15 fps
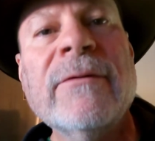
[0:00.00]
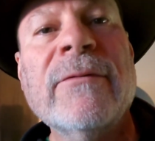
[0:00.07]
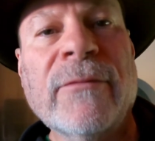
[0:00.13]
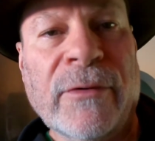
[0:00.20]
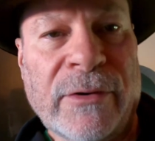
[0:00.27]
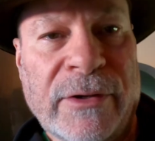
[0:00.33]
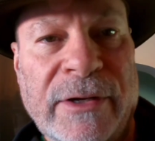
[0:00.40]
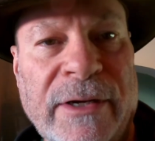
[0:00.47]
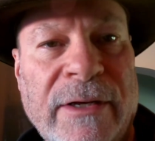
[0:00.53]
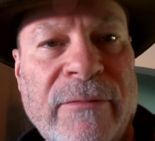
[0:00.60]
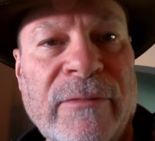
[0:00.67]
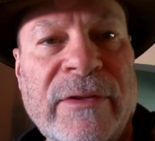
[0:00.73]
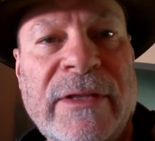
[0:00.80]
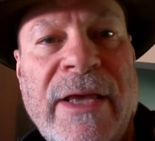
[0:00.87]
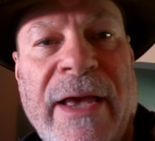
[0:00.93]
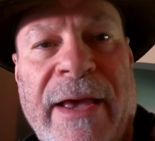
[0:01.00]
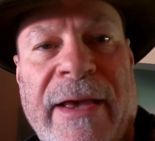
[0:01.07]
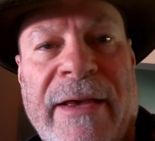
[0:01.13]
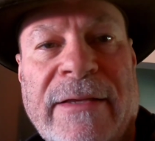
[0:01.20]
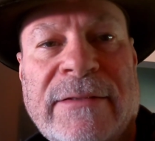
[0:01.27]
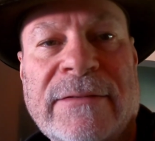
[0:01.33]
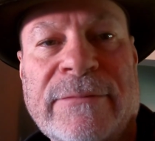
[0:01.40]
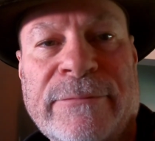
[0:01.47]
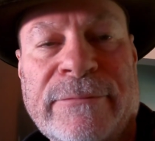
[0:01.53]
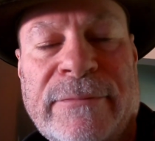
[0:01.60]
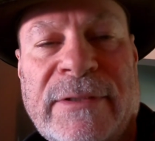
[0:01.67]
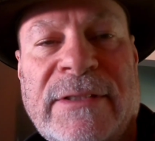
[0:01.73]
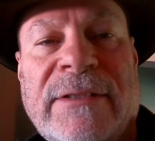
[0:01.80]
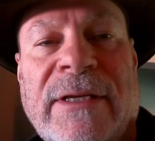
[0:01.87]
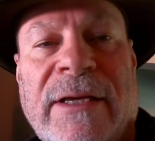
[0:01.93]
We're cooking with gas,
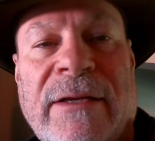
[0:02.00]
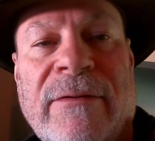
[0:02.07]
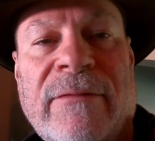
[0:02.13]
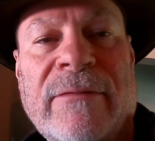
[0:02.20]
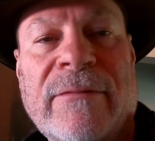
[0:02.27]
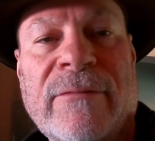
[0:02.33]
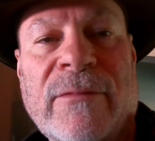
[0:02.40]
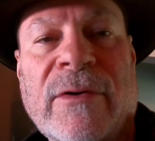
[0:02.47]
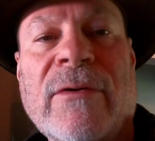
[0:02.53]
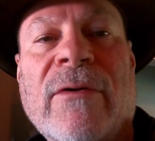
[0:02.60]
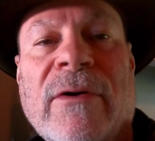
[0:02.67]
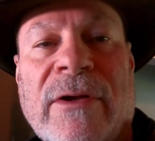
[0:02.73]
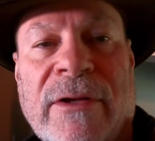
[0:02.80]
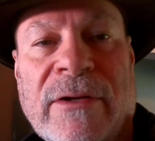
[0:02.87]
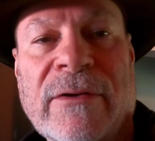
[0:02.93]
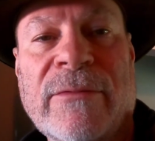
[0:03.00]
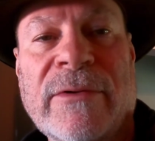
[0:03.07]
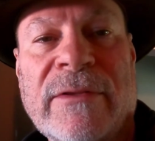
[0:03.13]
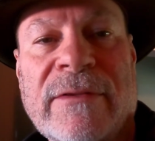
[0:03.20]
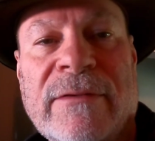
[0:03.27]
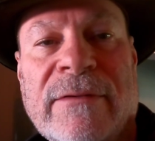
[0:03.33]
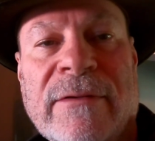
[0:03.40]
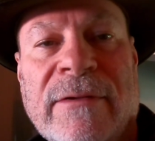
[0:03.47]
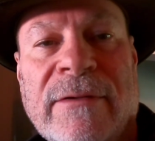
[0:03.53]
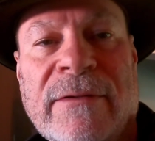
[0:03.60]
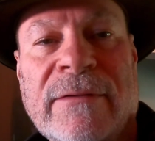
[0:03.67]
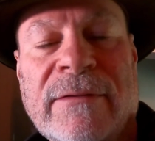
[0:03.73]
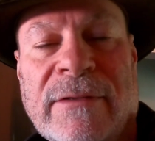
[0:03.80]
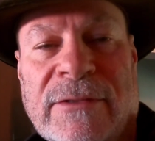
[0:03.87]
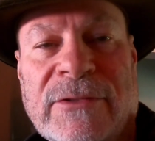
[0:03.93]
but then we're gonna cook with
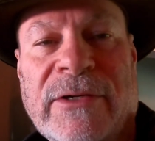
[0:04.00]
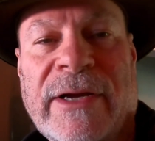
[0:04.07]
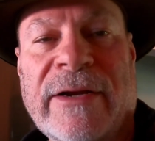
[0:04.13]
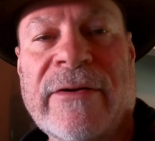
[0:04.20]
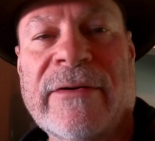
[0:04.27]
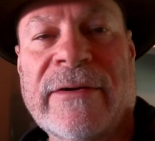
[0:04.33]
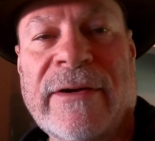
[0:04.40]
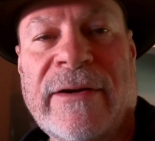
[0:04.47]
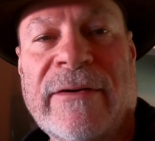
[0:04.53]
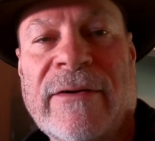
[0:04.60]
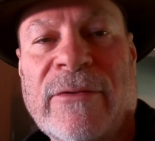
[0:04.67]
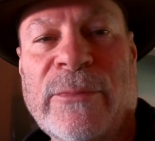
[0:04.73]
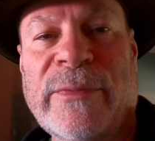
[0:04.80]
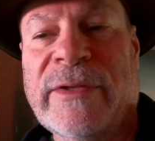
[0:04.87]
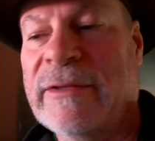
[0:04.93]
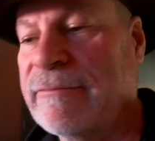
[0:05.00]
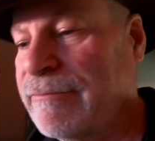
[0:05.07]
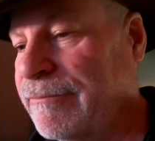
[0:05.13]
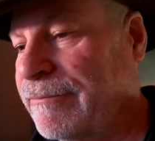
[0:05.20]
the Traeger here in a little bit.